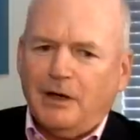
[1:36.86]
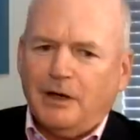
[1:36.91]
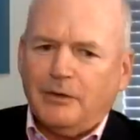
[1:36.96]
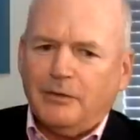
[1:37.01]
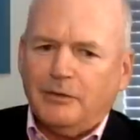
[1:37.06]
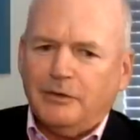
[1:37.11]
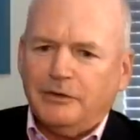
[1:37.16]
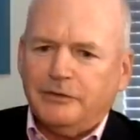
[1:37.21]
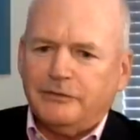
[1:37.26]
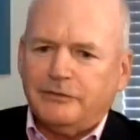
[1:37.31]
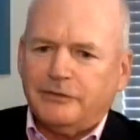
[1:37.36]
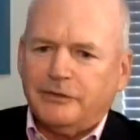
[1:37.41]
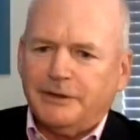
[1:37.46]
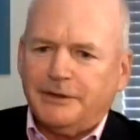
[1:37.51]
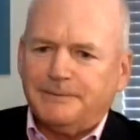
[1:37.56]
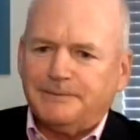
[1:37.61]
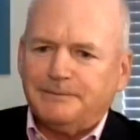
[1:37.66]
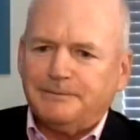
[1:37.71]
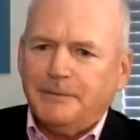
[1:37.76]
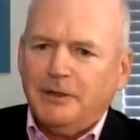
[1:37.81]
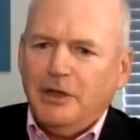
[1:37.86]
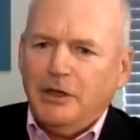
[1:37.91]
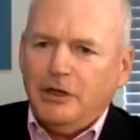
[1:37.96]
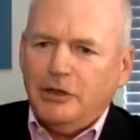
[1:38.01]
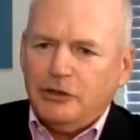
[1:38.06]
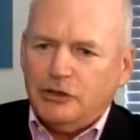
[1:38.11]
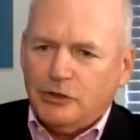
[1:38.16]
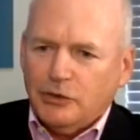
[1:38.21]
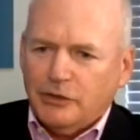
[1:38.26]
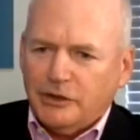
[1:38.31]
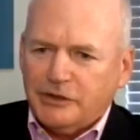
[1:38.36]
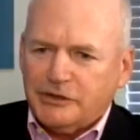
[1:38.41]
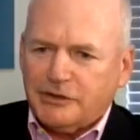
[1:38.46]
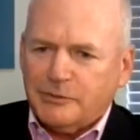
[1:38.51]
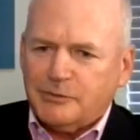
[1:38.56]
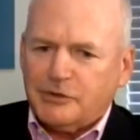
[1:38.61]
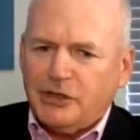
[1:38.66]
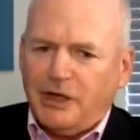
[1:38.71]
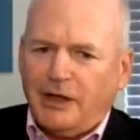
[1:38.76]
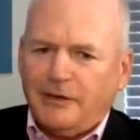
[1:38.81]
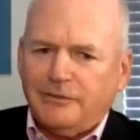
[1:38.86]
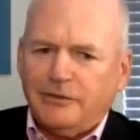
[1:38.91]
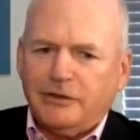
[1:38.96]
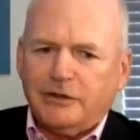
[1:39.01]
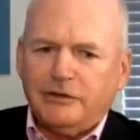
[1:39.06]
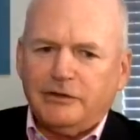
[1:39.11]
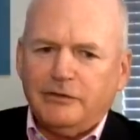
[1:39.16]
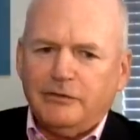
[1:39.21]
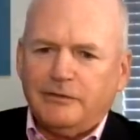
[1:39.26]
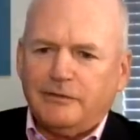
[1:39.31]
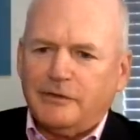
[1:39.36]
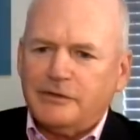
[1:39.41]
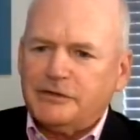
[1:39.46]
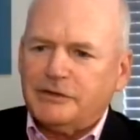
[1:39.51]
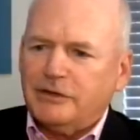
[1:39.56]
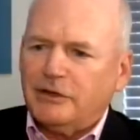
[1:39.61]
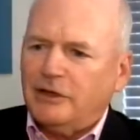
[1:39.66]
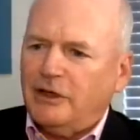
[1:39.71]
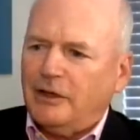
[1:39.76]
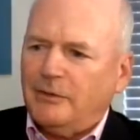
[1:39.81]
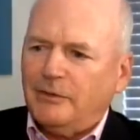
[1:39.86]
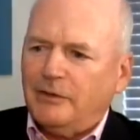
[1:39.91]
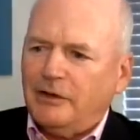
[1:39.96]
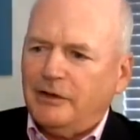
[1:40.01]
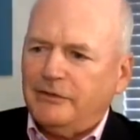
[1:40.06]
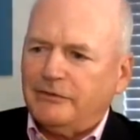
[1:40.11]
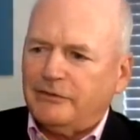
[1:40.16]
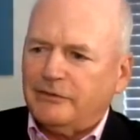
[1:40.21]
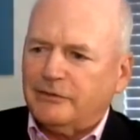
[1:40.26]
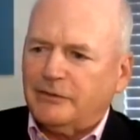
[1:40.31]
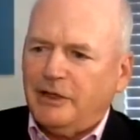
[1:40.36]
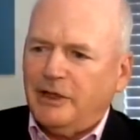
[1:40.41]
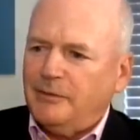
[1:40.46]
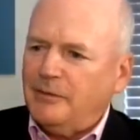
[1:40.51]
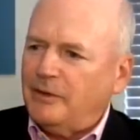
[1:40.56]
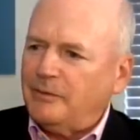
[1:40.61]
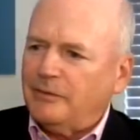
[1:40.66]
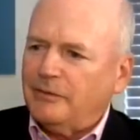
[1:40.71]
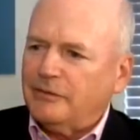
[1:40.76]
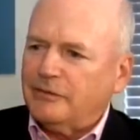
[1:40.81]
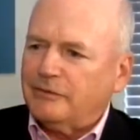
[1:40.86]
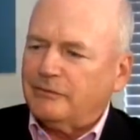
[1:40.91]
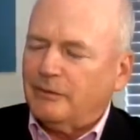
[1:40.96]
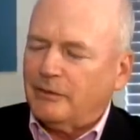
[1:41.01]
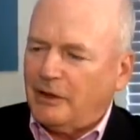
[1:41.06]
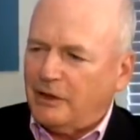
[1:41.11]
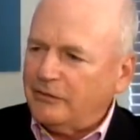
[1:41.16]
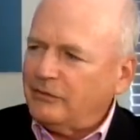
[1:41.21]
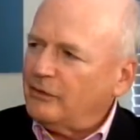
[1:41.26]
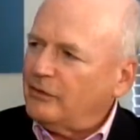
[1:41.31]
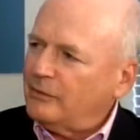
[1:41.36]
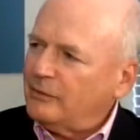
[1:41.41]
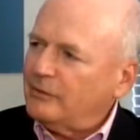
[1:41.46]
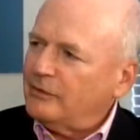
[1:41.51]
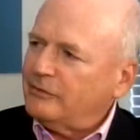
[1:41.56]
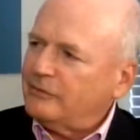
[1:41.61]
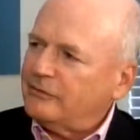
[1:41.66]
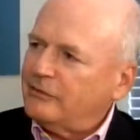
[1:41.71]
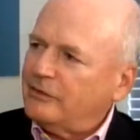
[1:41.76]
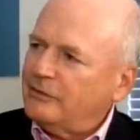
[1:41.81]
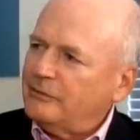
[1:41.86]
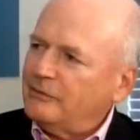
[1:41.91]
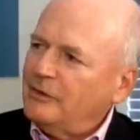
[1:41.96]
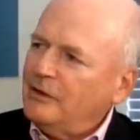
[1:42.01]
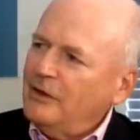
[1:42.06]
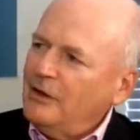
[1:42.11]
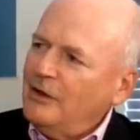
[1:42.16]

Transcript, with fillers: I was uh, doing some traveling to university libraries and came up with what I thought was a,